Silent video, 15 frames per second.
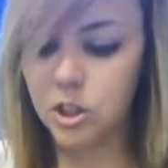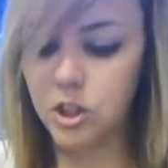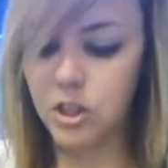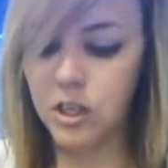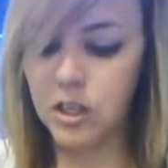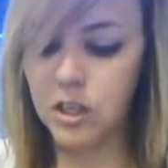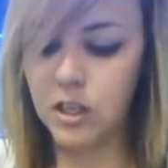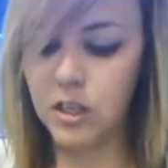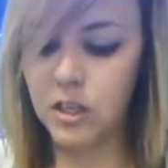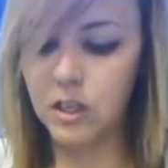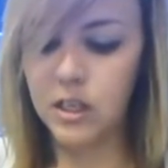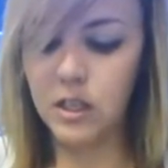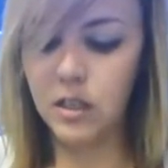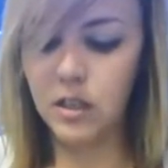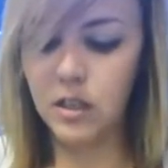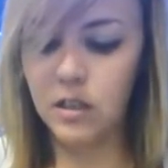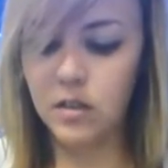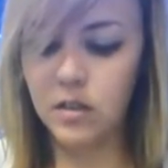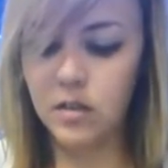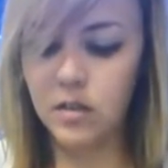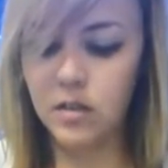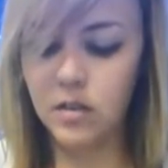Gently,
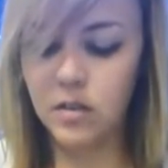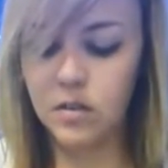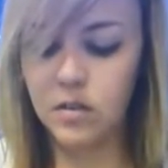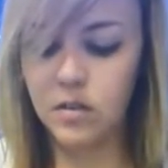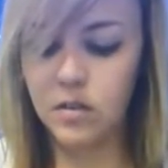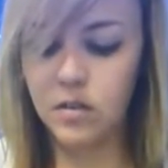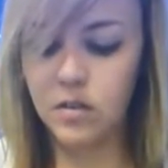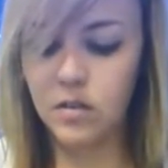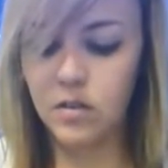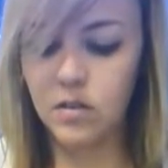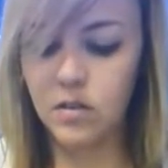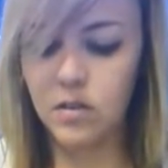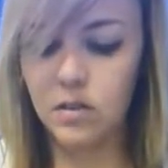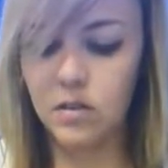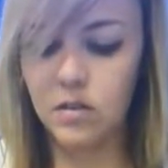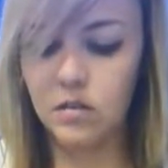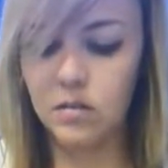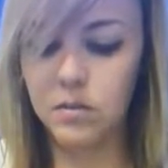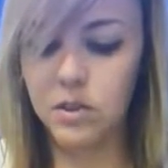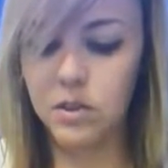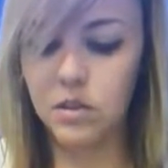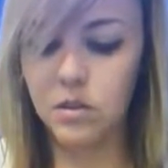
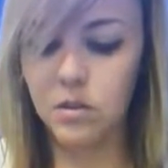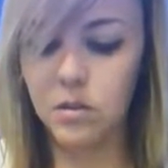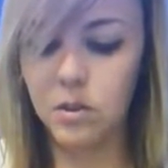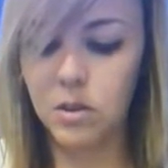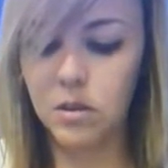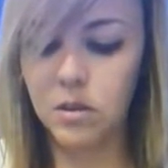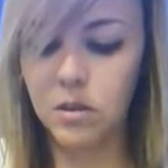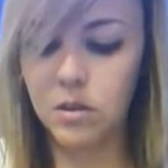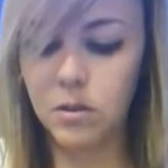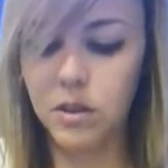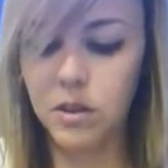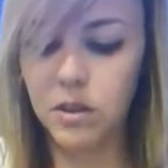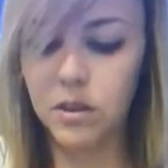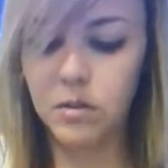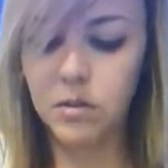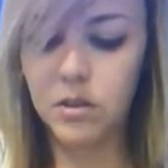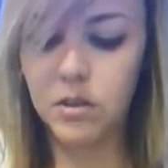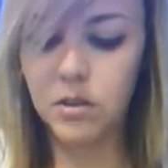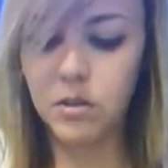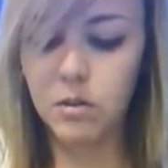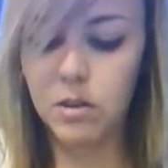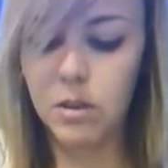didn't hold it the way that I wanted
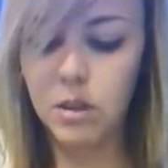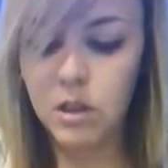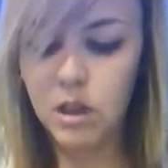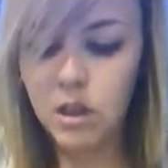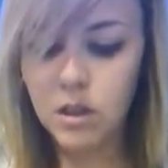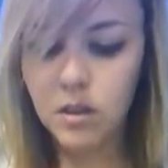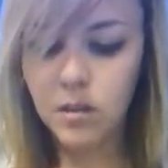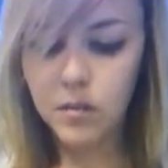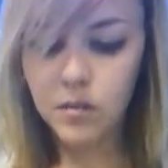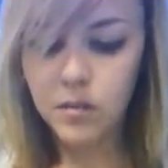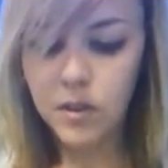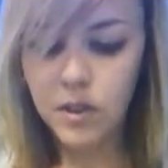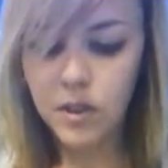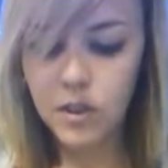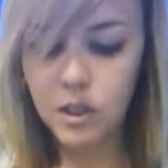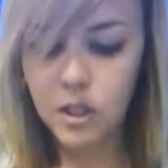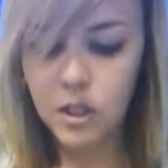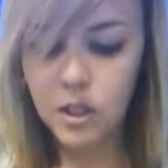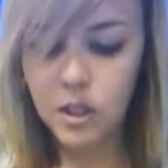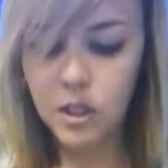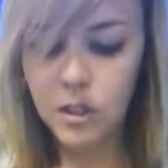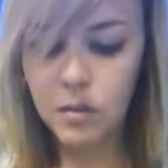to hold it.
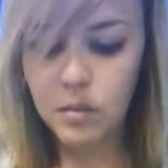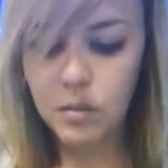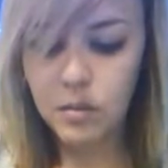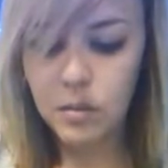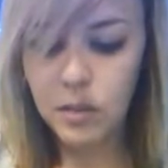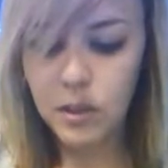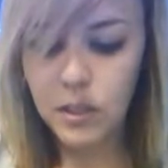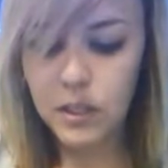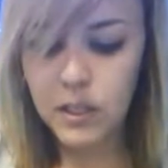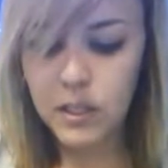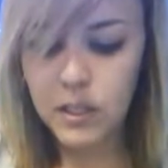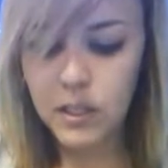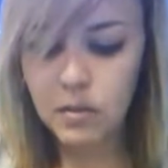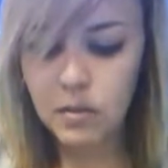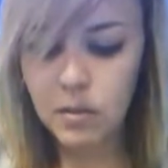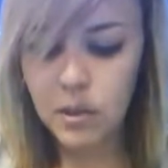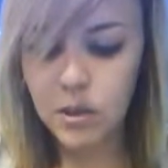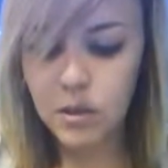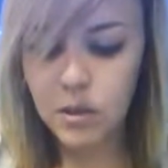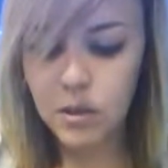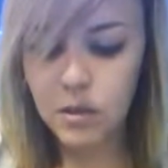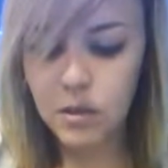Gently place it
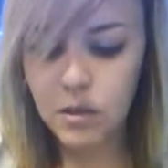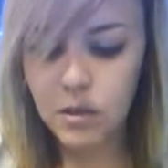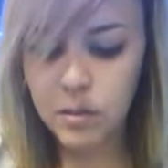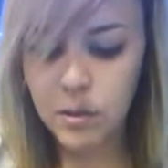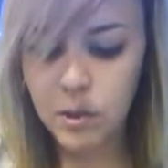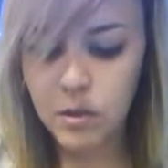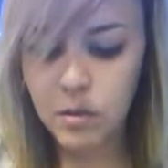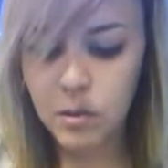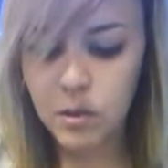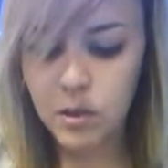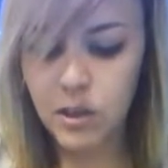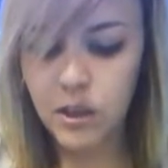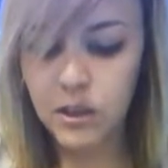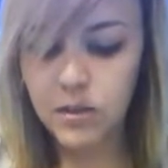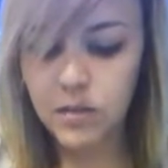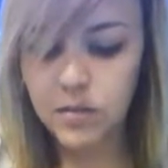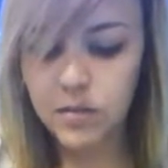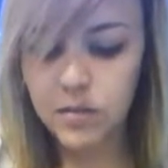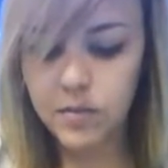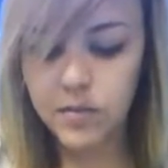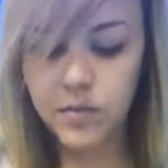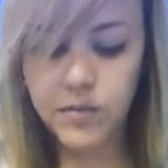where that I'm going to want it.
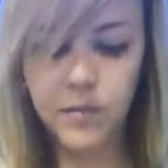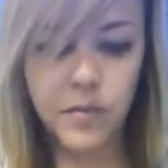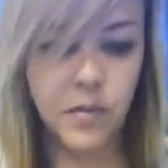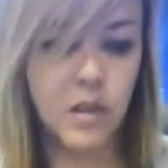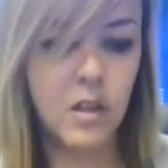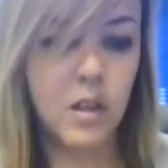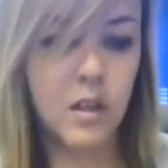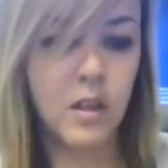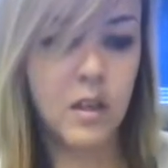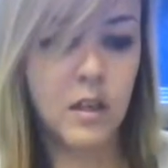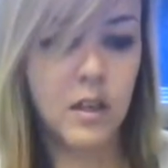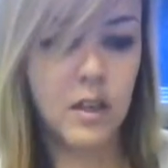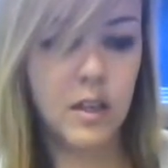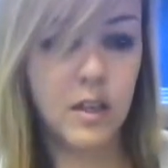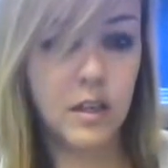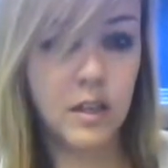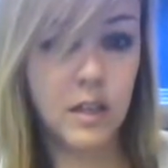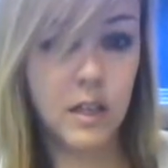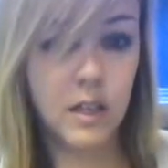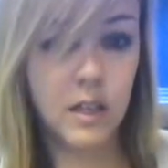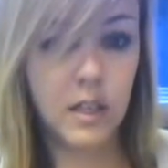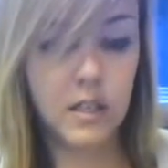And then
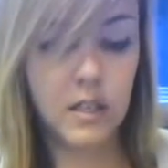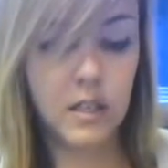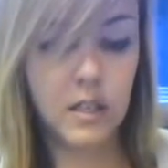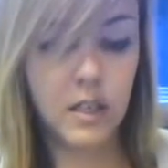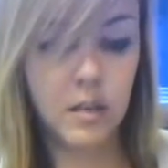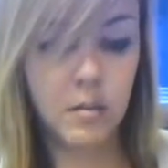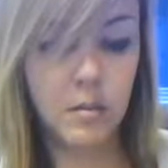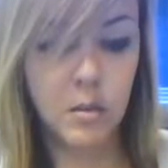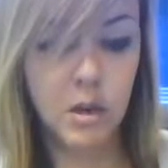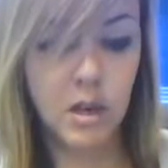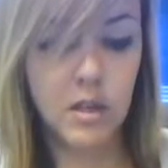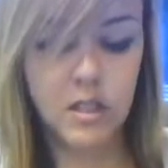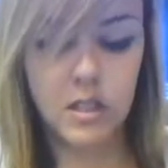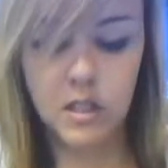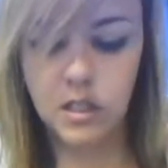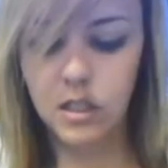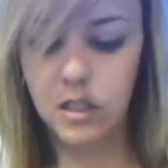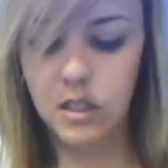heat and press.